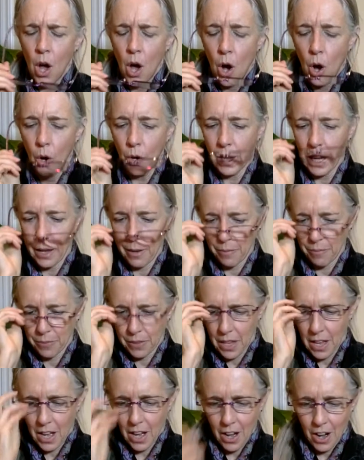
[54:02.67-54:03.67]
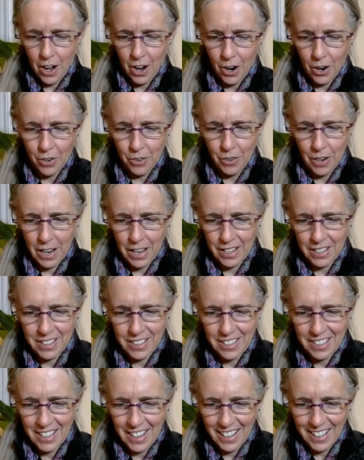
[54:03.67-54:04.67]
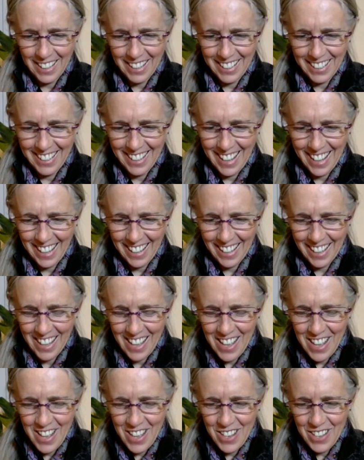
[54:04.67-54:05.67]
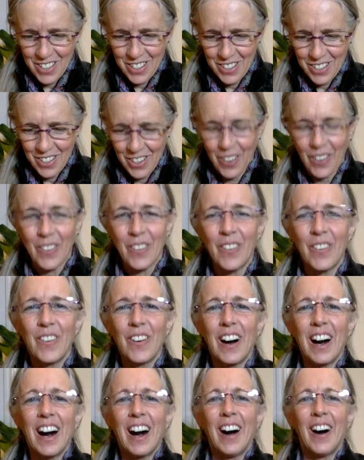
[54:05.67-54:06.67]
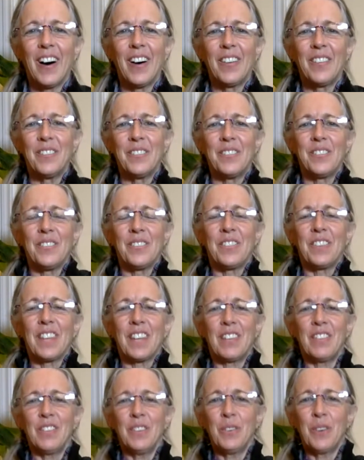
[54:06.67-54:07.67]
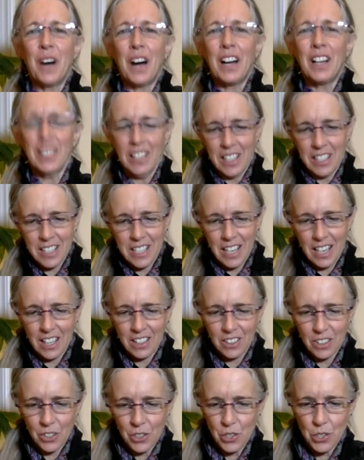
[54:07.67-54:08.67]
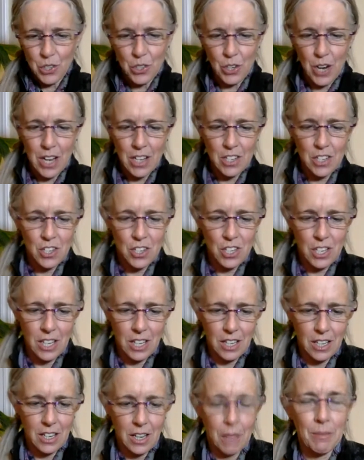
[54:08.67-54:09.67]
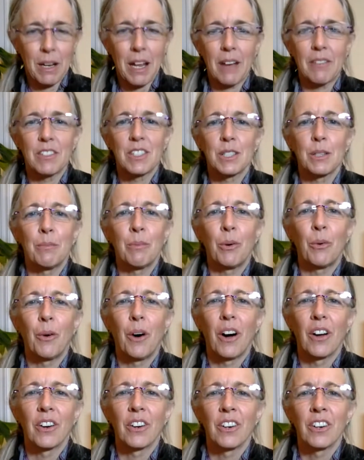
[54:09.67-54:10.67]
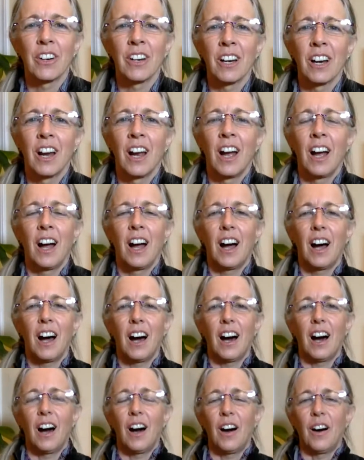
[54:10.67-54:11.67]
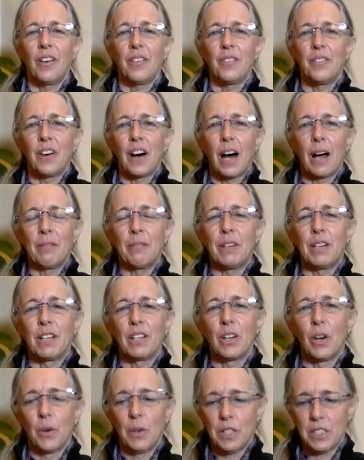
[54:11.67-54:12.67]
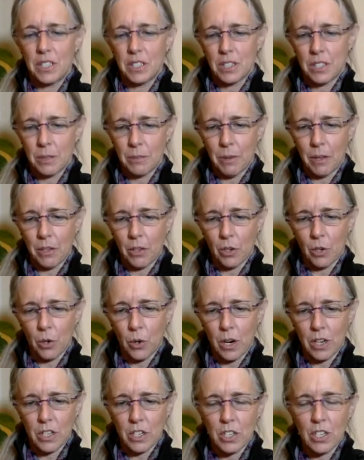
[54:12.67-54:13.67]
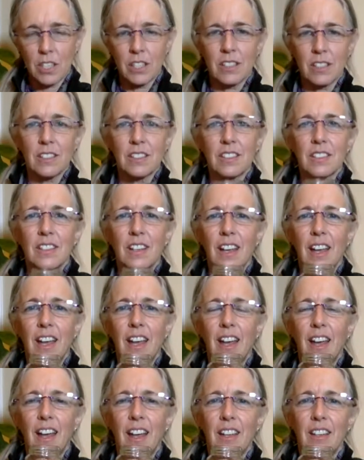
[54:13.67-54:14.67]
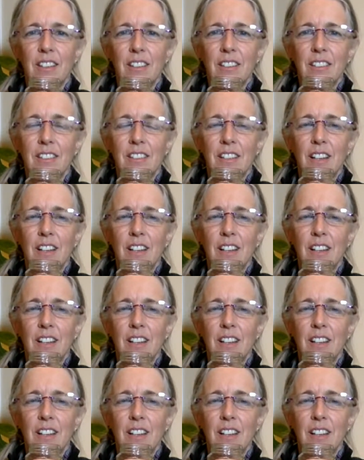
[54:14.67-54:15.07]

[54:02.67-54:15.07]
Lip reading: Okay, all right, yakety yak. So if you want, you could take a little stretch, and I'm gonna have a sip of water. I'm gonna go into some other questions, and